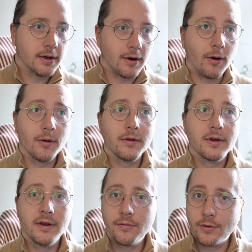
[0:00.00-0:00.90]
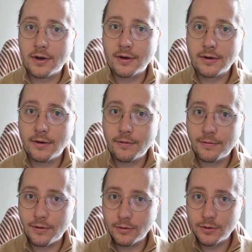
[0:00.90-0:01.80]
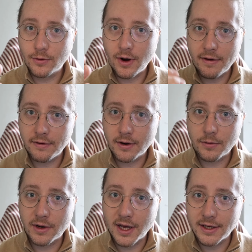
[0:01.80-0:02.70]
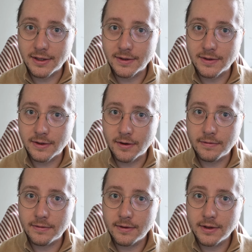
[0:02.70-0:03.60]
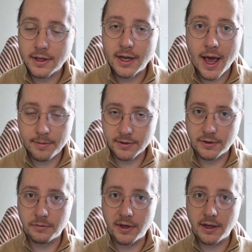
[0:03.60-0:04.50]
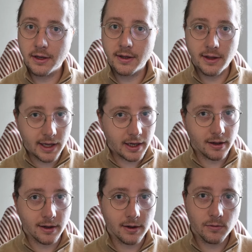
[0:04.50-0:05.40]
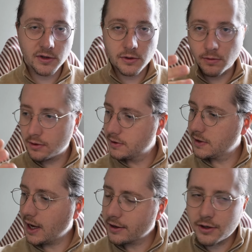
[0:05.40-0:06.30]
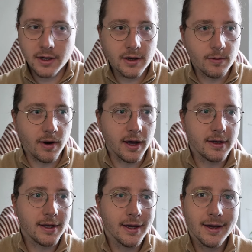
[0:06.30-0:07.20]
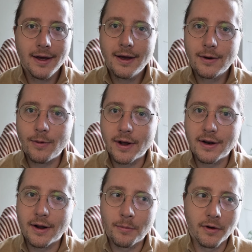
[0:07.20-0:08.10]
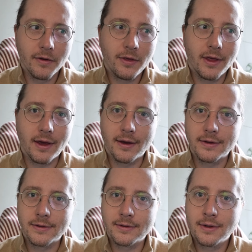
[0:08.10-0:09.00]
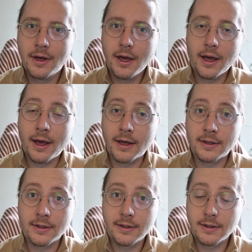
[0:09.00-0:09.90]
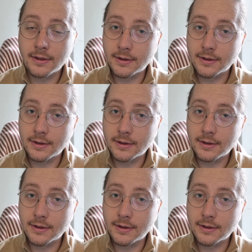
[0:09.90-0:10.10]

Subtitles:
all the different photographic related stuff that happened to me lately, which was actually quite a number of things, and